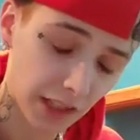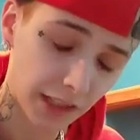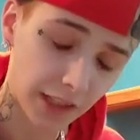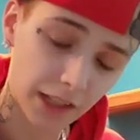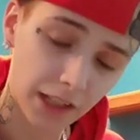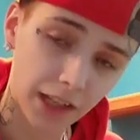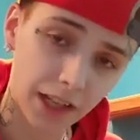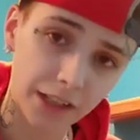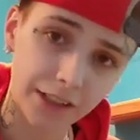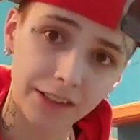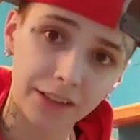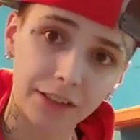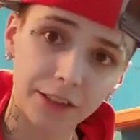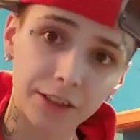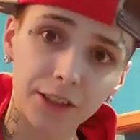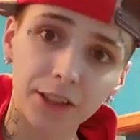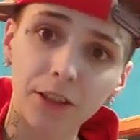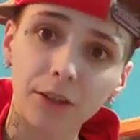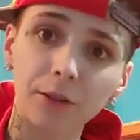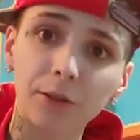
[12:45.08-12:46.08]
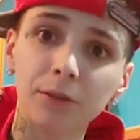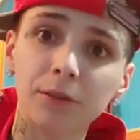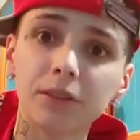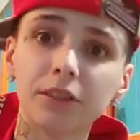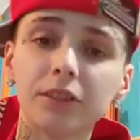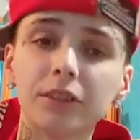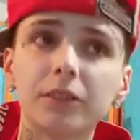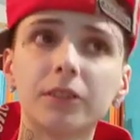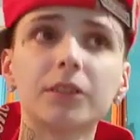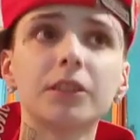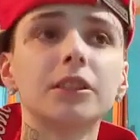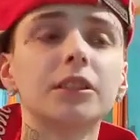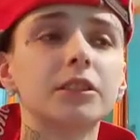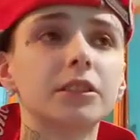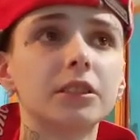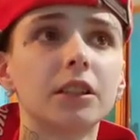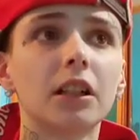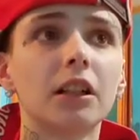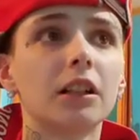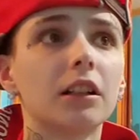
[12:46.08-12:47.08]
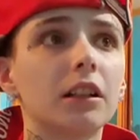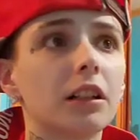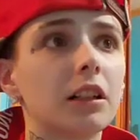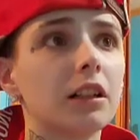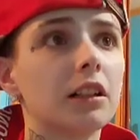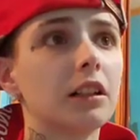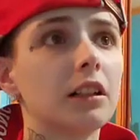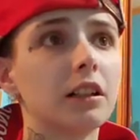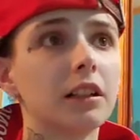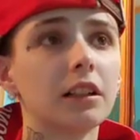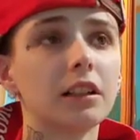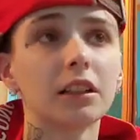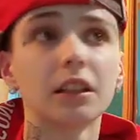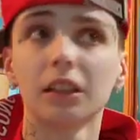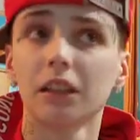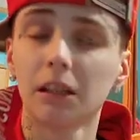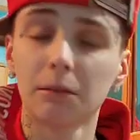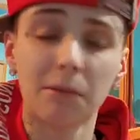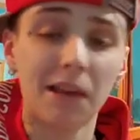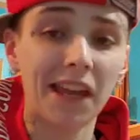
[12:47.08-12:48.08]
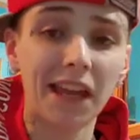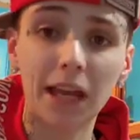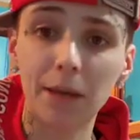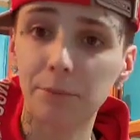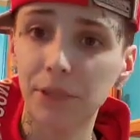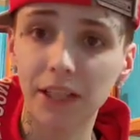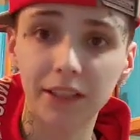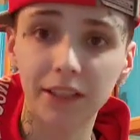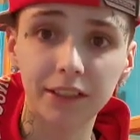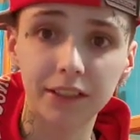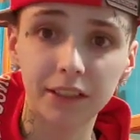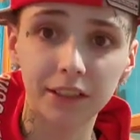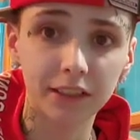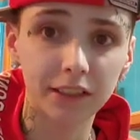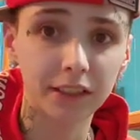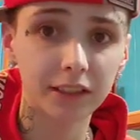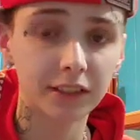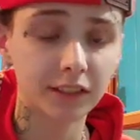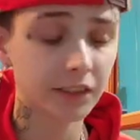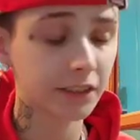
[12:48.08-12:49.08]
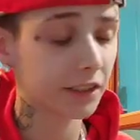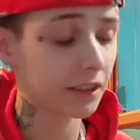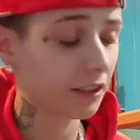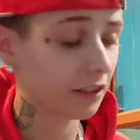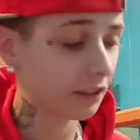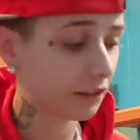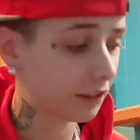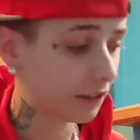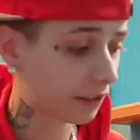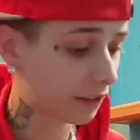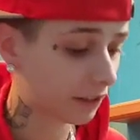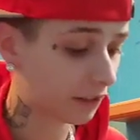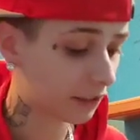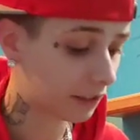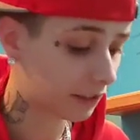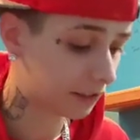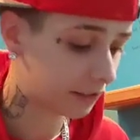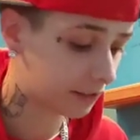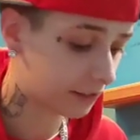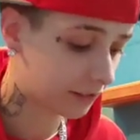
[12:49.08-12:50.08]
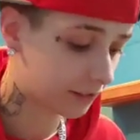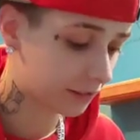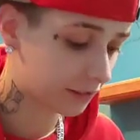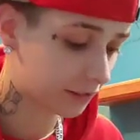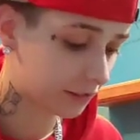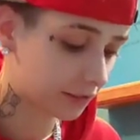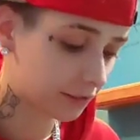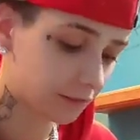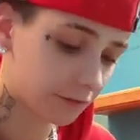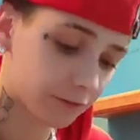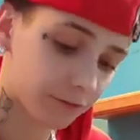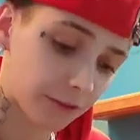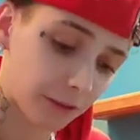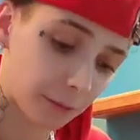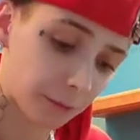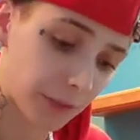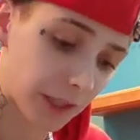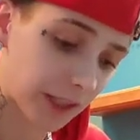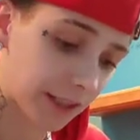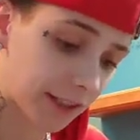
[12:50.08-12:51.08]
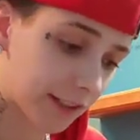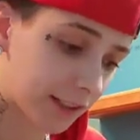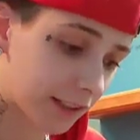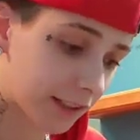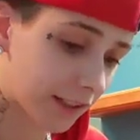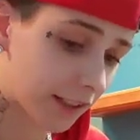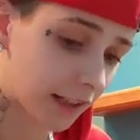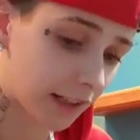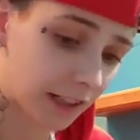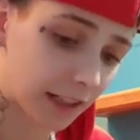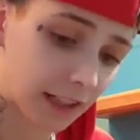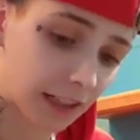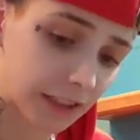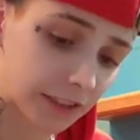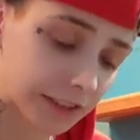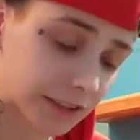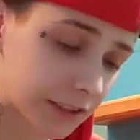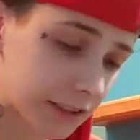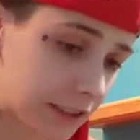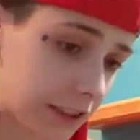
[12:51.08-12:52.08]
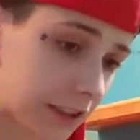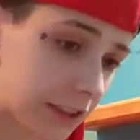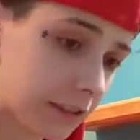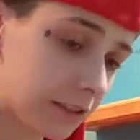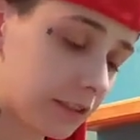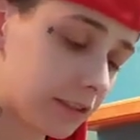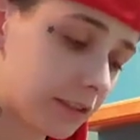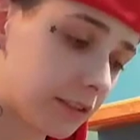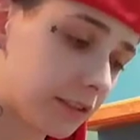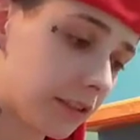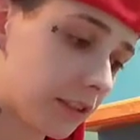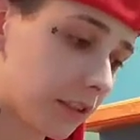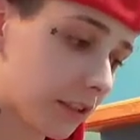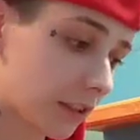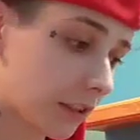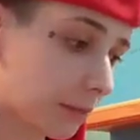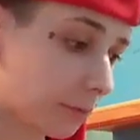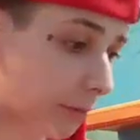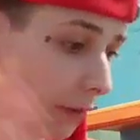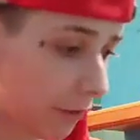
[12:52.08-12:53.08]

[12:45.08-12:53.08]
yeah, I didn't go. And I'm happy I didn't. Uh from then I got clean. Uh,